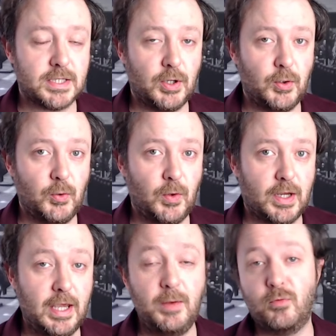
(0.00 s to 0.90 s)
so
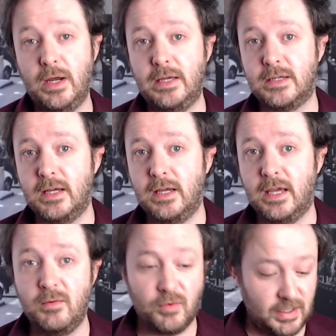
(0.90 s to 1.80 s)
keep reading
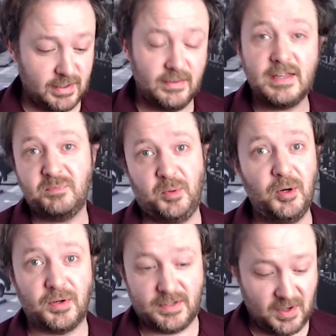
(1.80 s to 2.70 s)
this
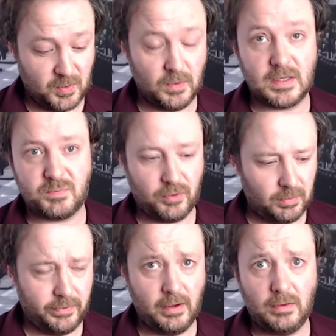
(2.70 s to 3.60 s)
book. Don't. It's
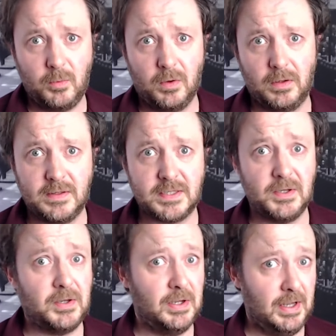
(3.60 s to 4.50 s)
probably the only one in
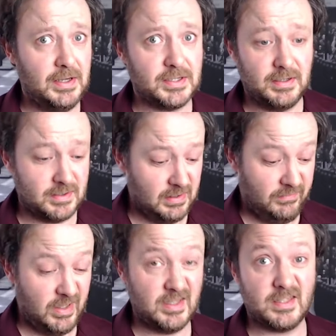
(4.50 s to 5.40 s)
circulation. It's not
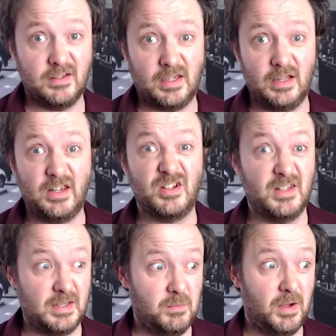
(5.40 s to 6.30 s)
even in
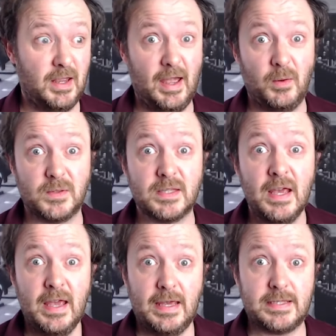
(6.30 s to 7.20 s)
circulation. It's in my house.
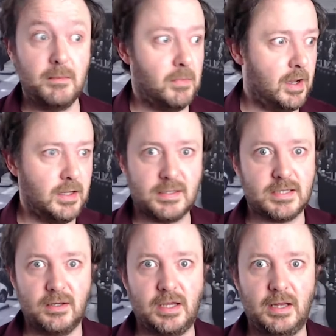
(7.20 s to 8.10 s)
It's in my
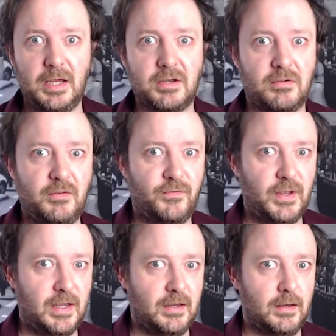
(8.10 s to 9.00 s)
circulatory
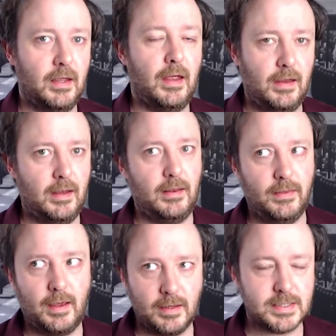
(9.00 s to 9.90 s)
feed,
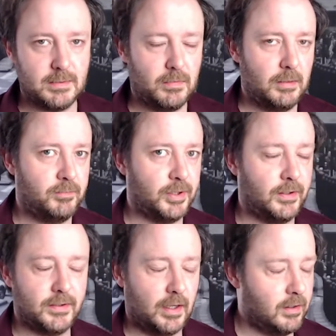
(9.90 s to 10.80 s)
in that it's in my
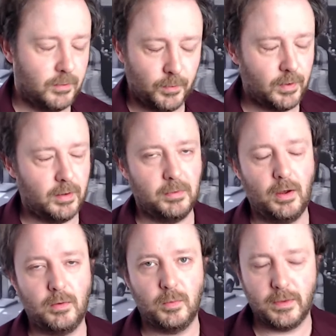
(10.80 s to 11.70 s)
blood. I don't know where I'm
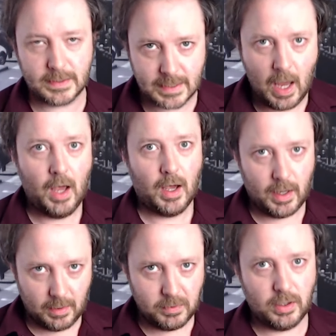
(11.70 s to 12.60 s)
going with this.
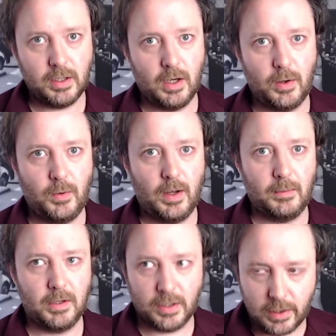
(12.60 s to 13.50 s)
I am going to go.
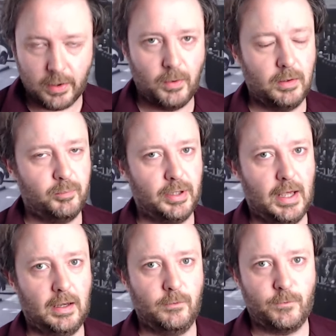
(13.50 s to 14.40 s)
I'm going to go and
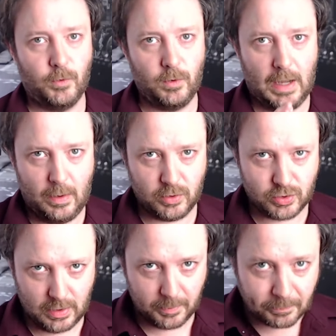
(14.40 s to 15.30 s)
plan for our
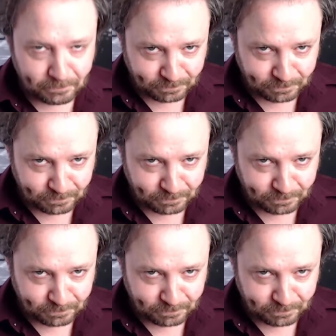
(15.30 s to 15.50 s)
trip